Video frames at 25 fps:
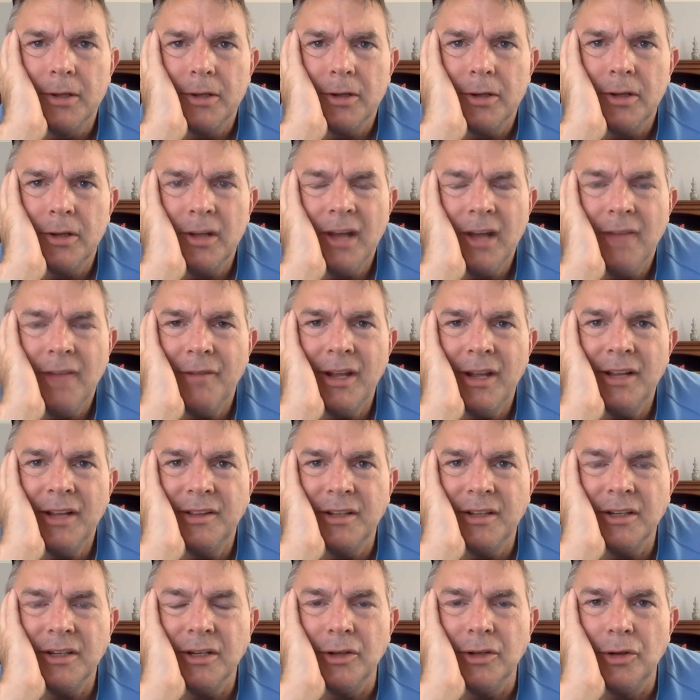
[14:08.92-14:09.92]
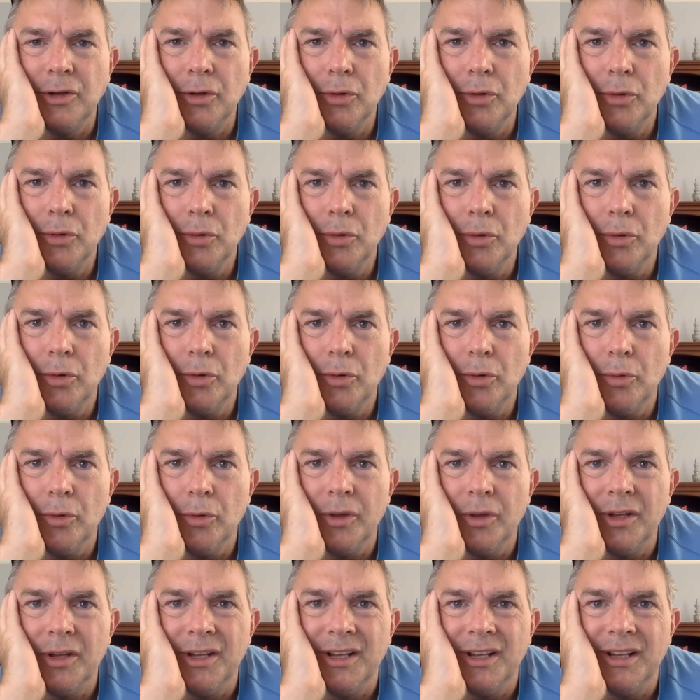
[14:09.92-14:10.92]
could that have anything to do
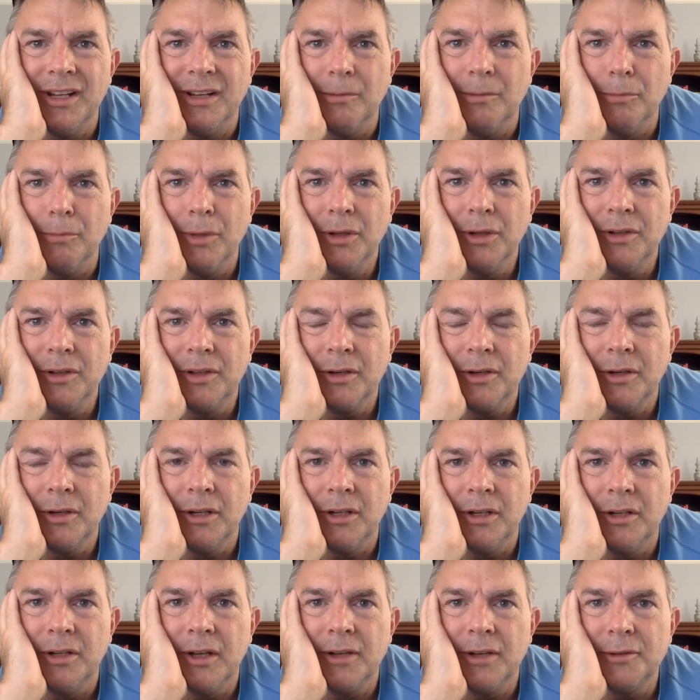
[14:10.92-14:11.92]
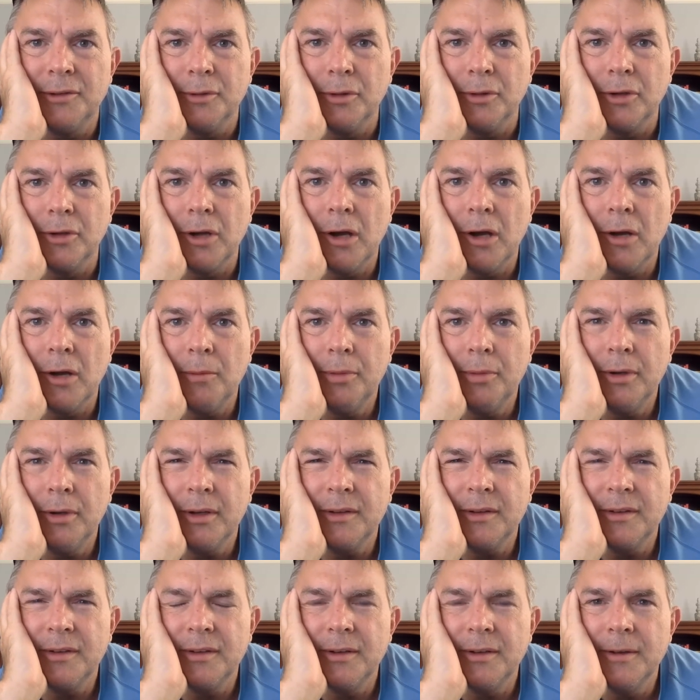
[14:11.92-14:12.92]
with the military industrial
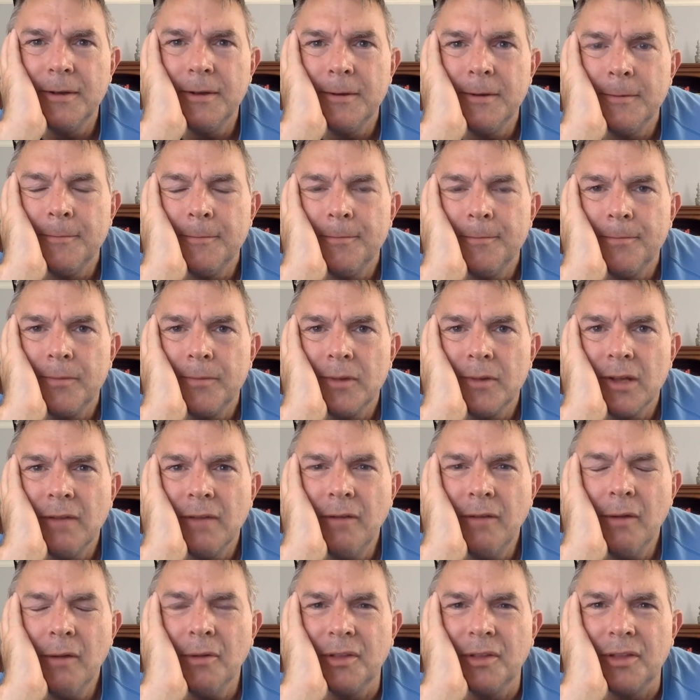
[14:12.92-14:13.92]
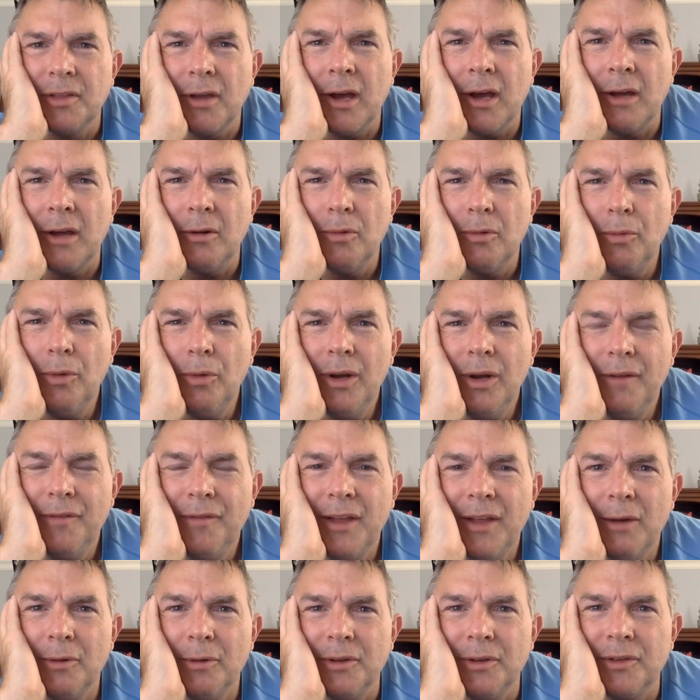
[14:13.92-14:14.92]
complex? Have you ever thought, what if
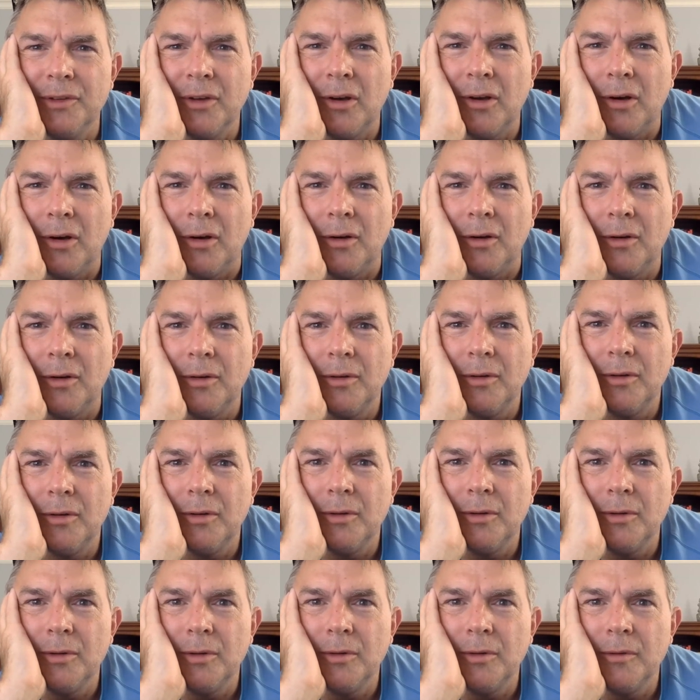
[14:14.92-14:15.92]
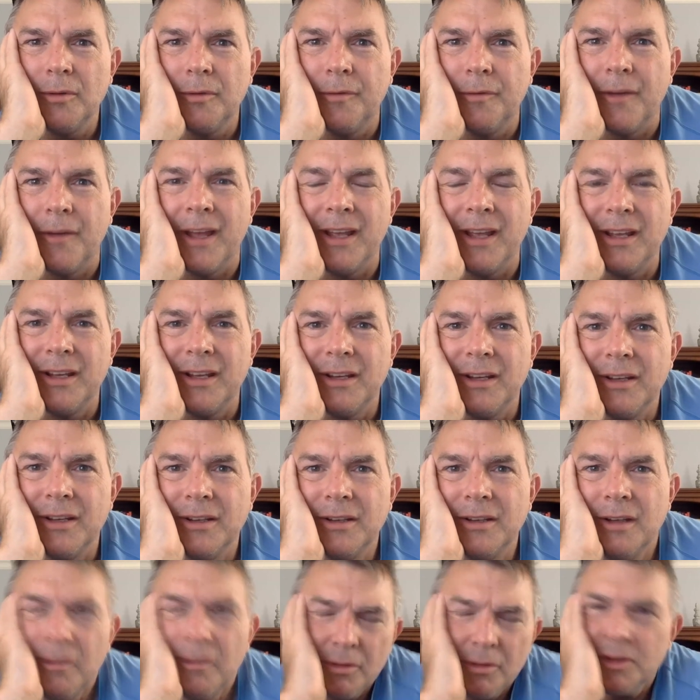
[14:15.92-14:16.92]
that was all
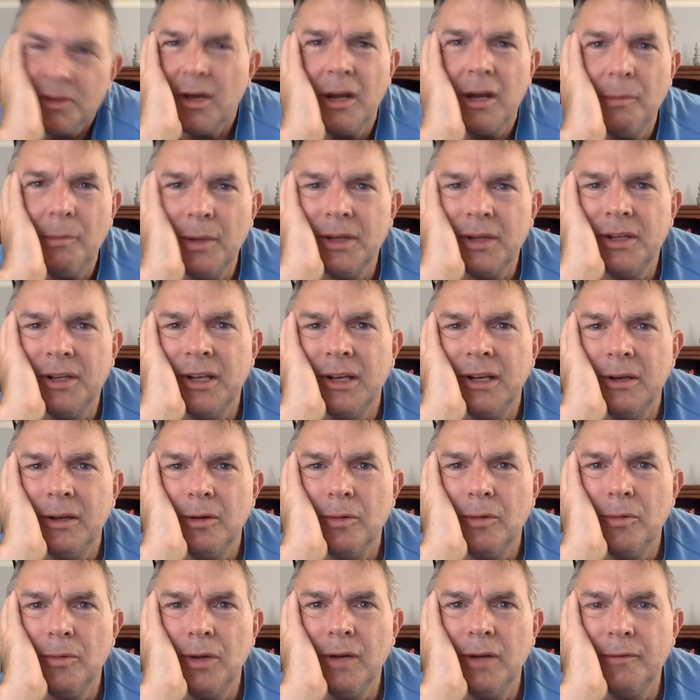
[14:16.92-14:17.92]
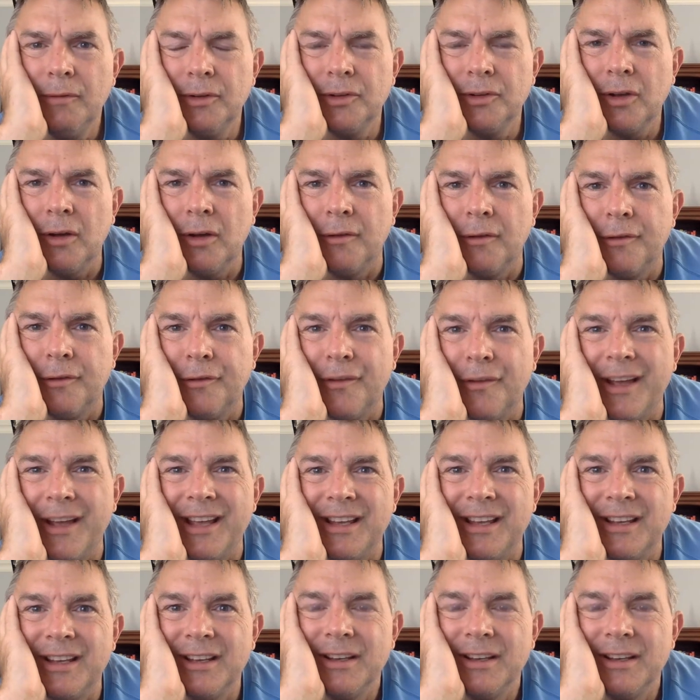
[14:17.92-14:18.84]
you ever thought about that? What if it's all fake?